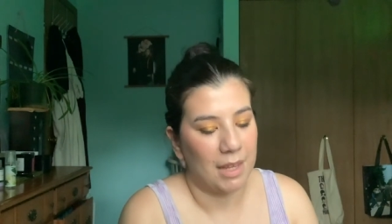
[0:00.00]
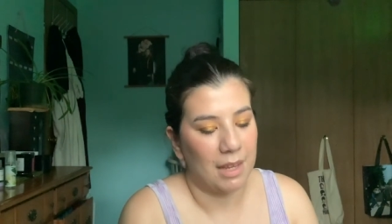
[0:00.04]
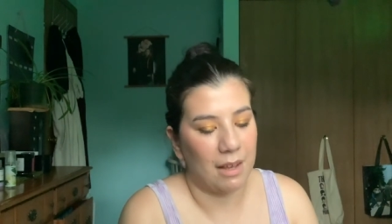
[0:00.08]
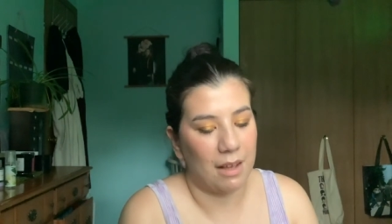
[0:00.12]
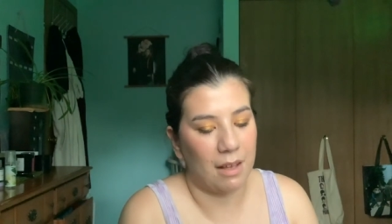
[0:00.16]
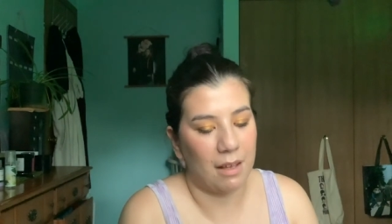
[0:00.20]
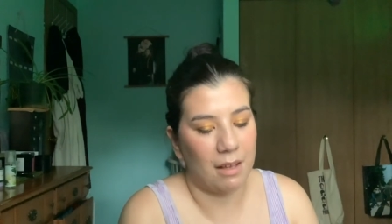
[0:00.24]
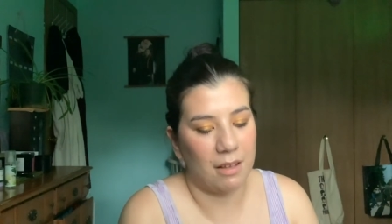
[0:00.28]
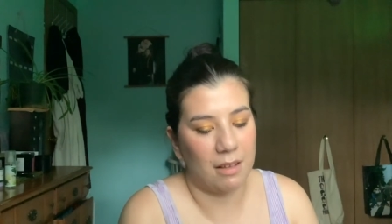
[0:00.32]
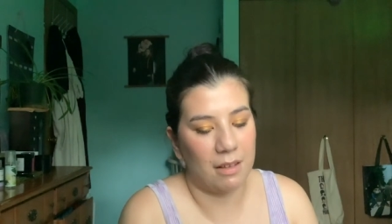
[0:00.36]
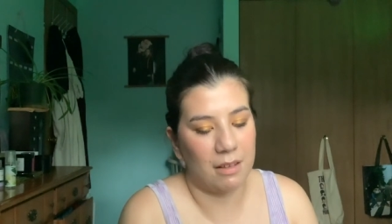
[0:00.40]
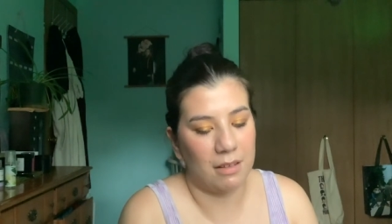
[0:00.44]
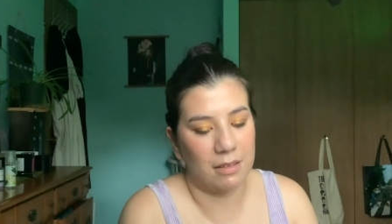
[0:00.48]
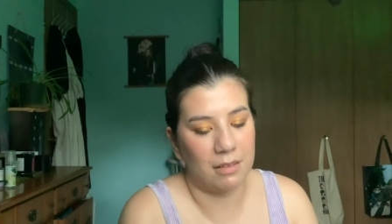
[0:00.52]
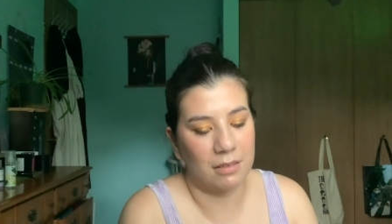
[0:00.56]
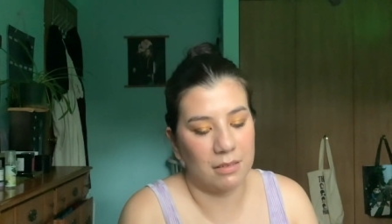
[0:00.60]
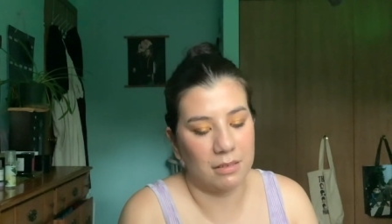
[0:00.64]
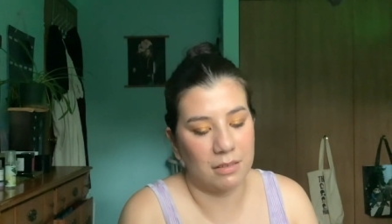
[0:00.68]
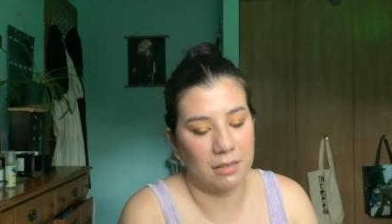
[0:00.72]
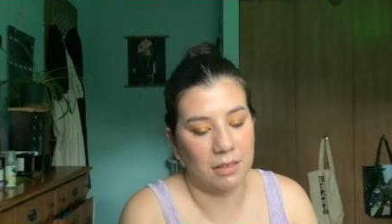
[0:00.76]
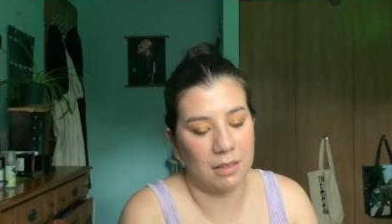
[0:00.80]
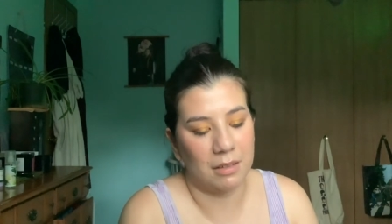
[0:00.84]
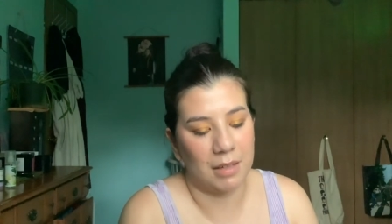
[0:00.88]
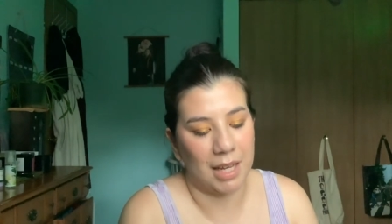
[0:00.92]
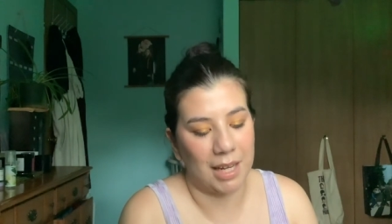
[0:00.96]

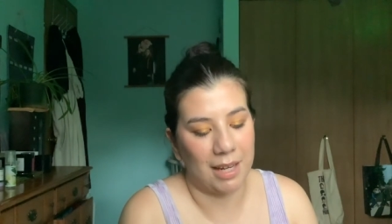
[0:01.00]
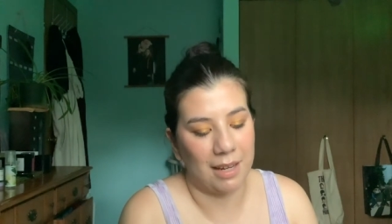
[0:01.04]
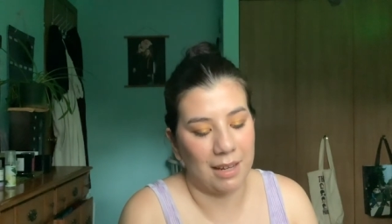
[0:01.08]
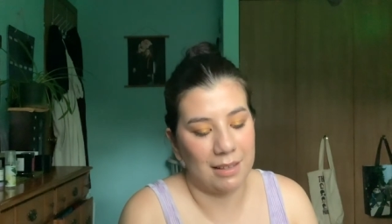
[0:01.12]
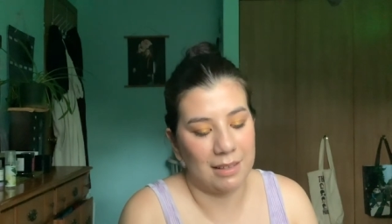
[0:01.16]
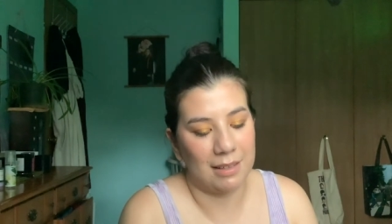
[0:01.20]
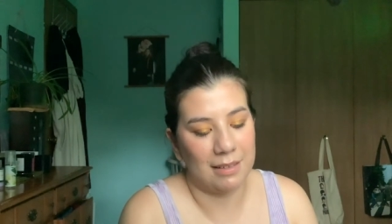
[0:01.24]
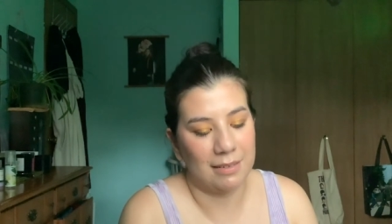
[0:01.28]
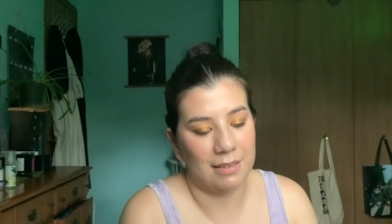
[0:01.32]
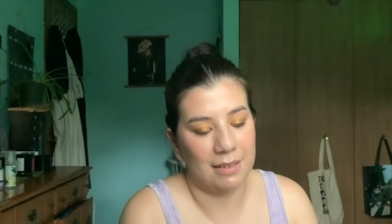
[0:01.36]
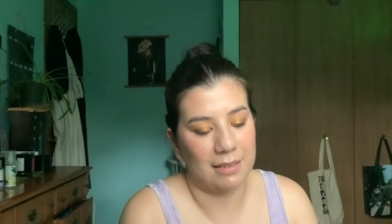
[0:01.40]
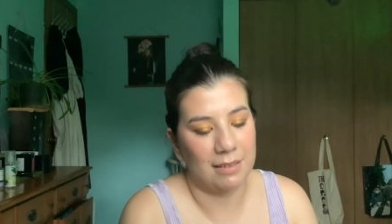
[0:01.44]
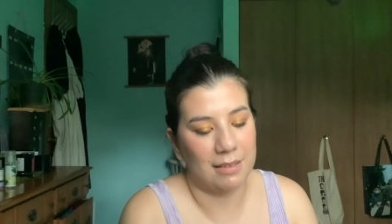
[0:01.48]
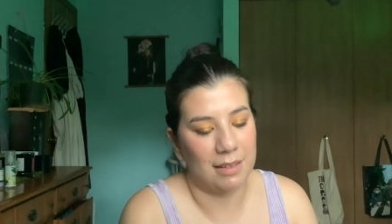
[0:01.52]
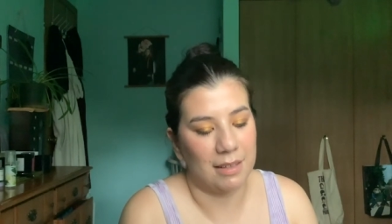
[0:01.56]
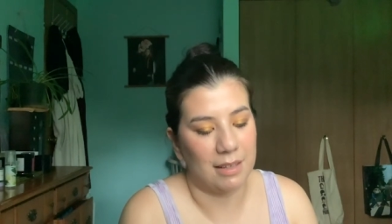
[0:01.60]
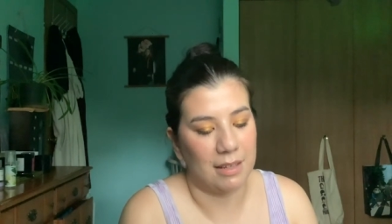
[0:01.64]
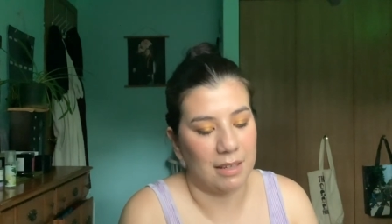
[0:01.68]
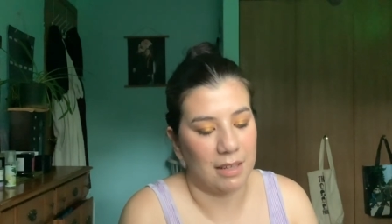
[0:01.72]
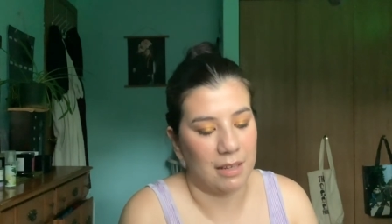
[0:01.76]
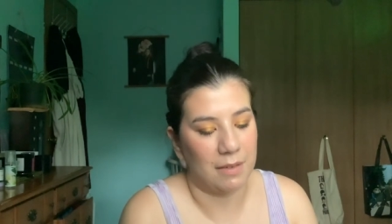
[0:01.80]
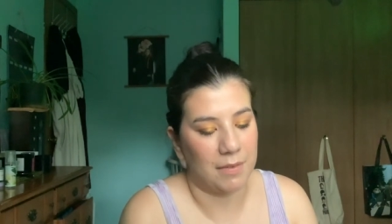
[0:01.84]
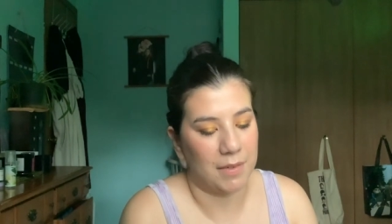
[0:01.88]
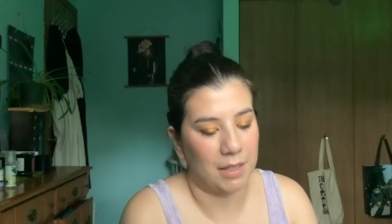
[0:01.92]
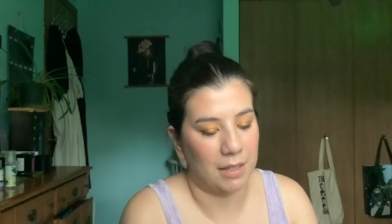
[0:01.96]
Uh, I got this as a
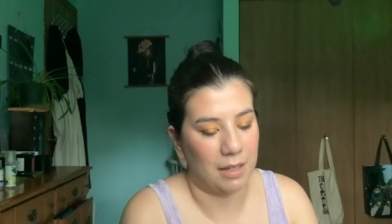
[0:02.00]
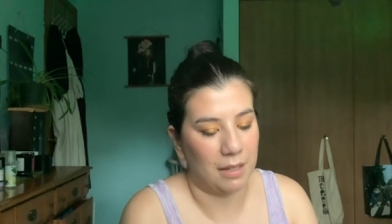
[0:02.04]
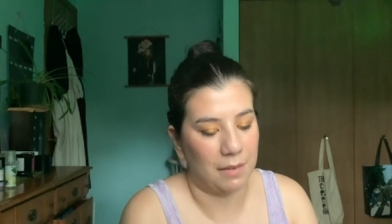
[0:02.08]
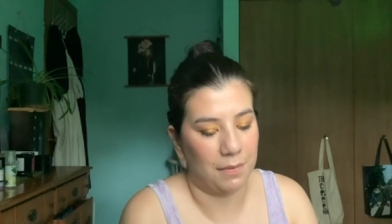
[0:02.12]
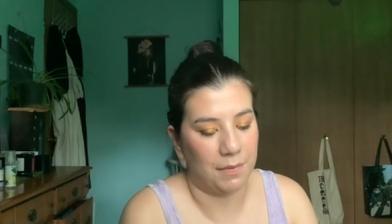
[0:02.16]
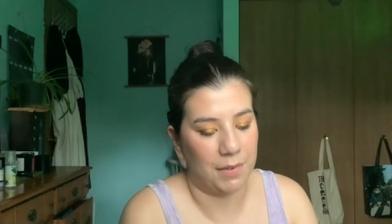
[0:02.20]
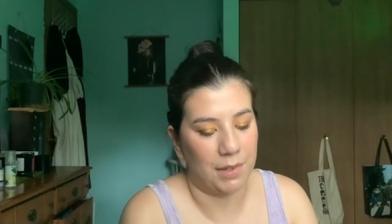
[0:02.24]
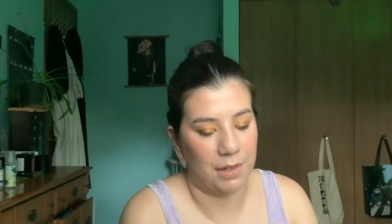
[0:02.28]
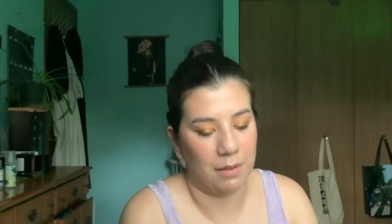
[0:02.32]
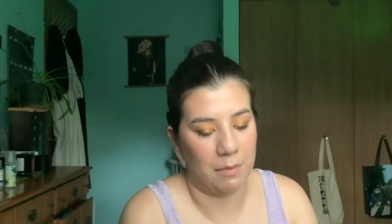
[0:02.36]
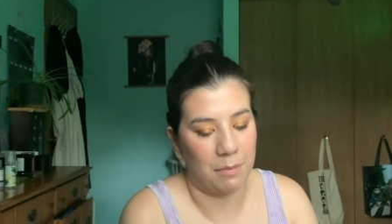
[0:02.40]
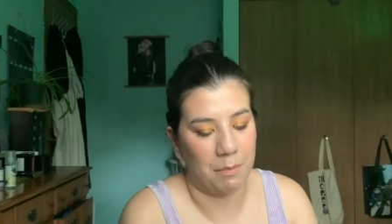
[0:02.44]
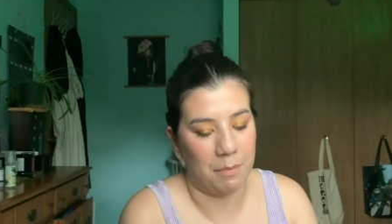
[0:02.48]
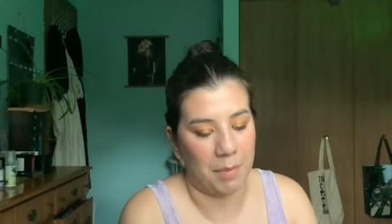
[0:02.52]
gift and I feel